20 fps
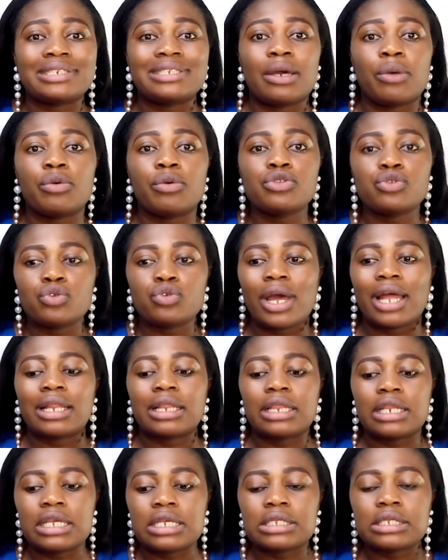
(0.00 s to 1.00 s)
that want to at
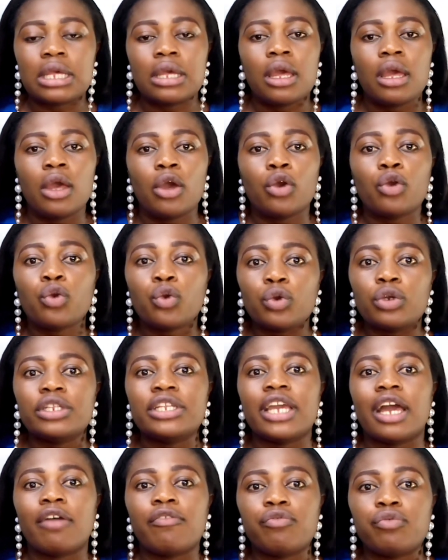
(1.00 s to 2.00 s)
least cook
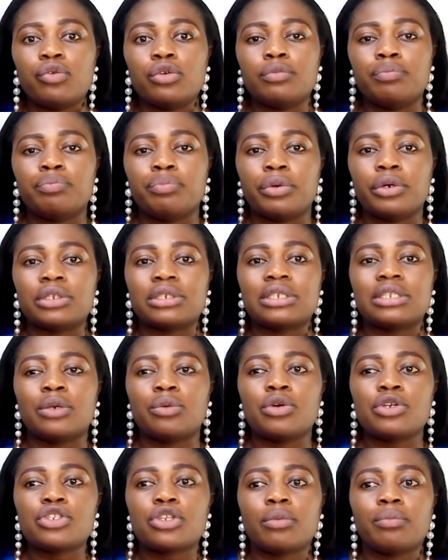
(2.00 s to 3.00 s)
their food, but they
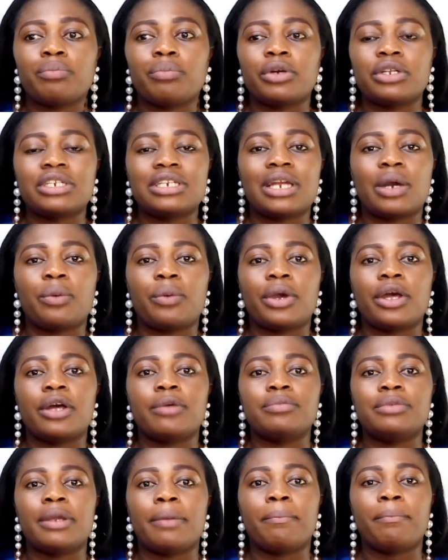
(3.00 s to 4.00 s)
want somebody that will
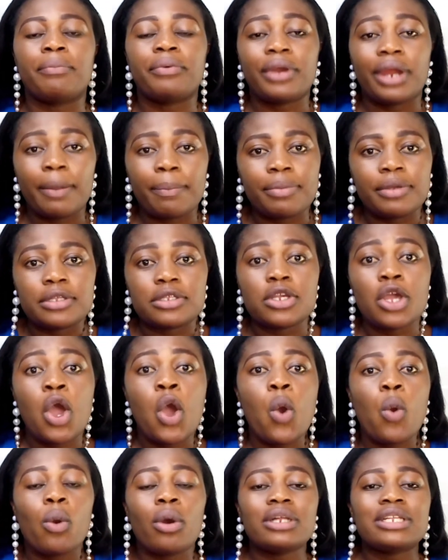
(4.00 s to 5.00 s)
help them prep it.
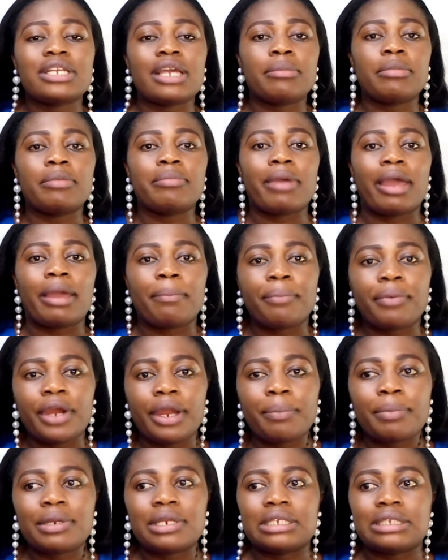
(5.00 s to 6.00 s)
What I mean by
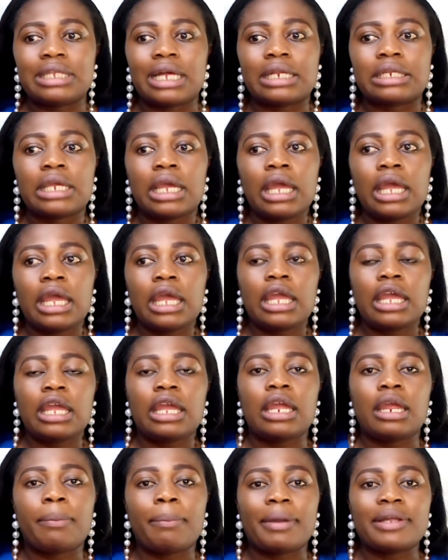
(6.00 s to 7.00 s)
prepping is that
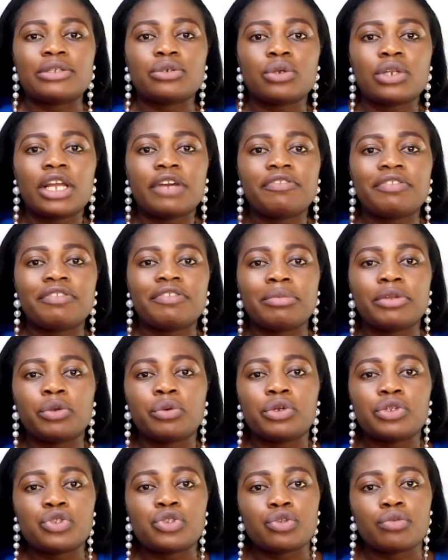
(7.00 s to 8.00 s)
a particular family
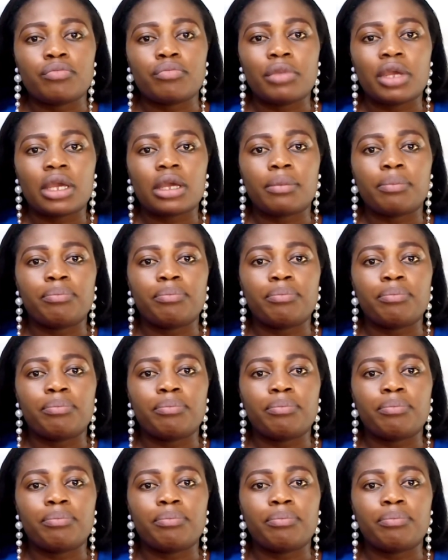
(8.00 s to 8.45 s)
wants to make